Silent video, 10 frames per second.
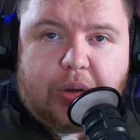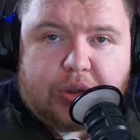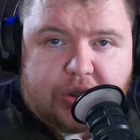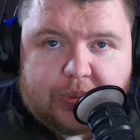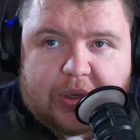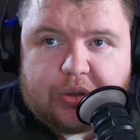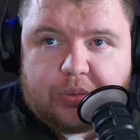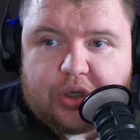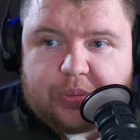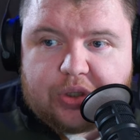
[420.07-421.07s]
just spread some
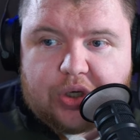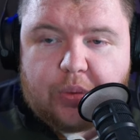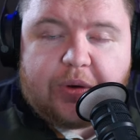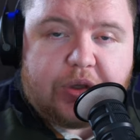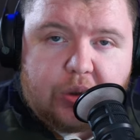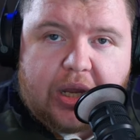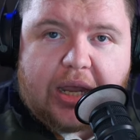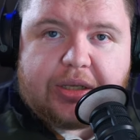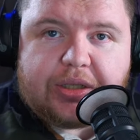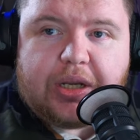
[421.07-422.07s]
Christmas joy with you
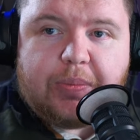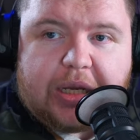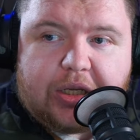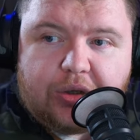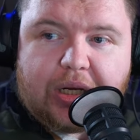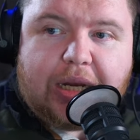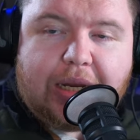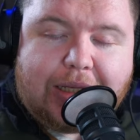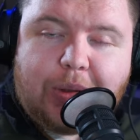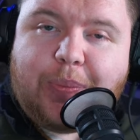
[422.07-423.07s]
guys and make your day a
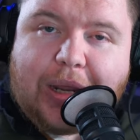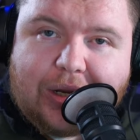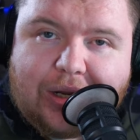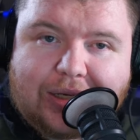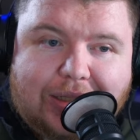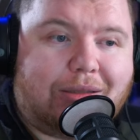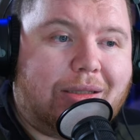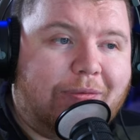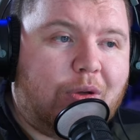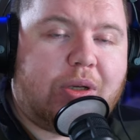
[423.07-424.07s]
little better and
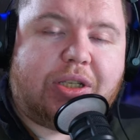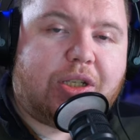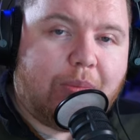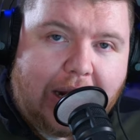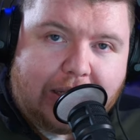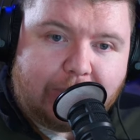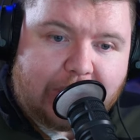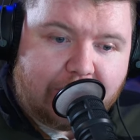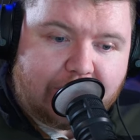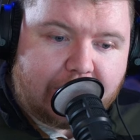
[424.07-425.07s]
give you a smile,
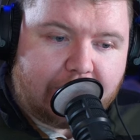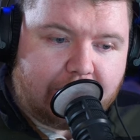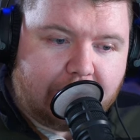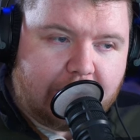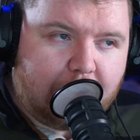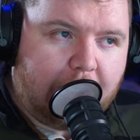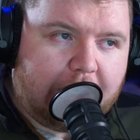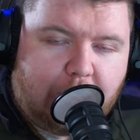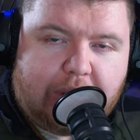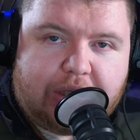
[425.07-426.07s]
because that's what we
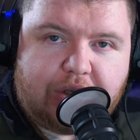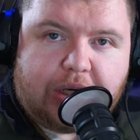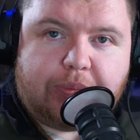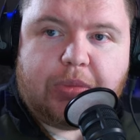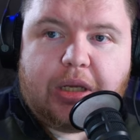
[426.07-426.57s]
do on this channel.